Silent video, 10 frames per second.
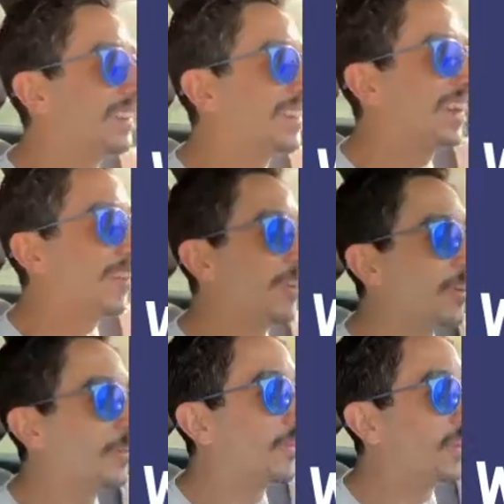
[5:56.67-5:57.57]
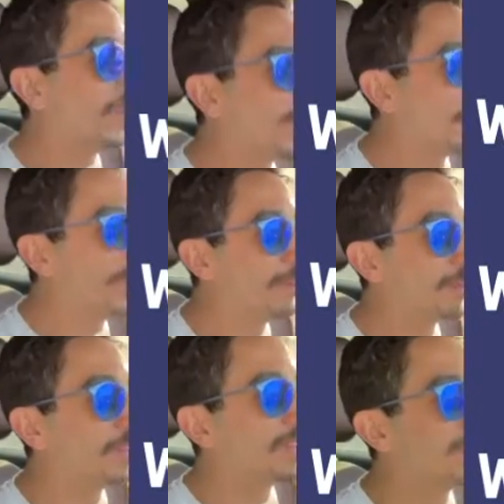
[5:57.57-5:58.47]
What's all? I hope they're
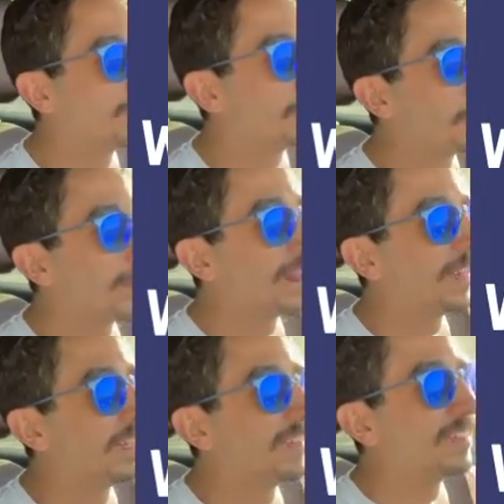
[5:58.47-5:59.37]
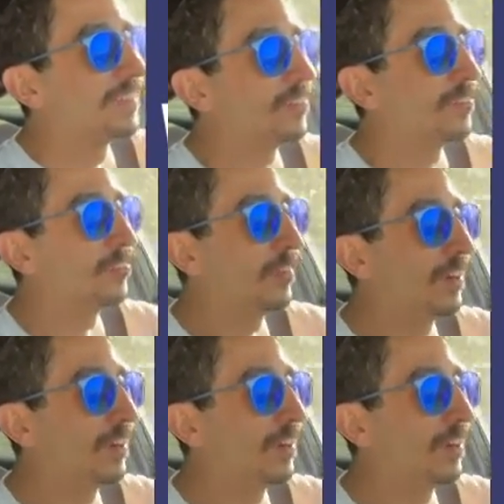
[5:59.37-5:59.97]
not editing. I hope they're not editing, making it